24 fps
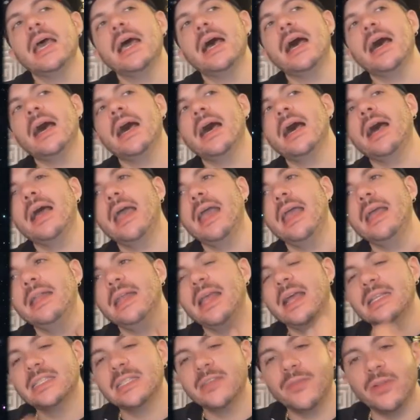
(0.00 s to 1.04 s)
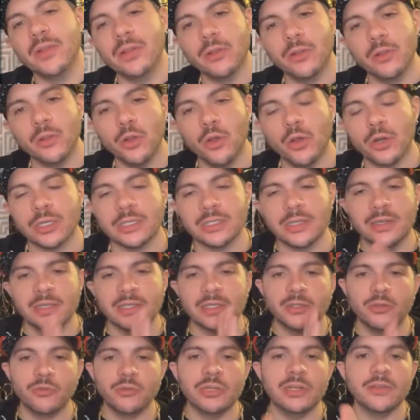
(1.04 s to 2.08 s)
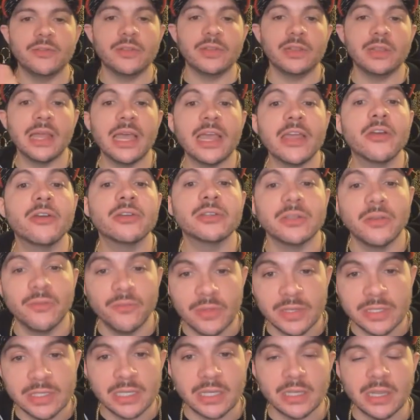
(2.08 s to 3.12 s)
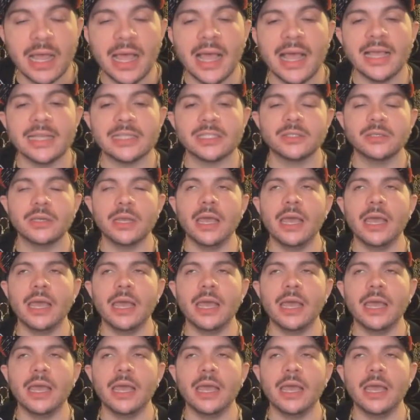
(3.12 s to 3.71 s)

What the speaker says: And it has different looks. There's three different layers of this glass,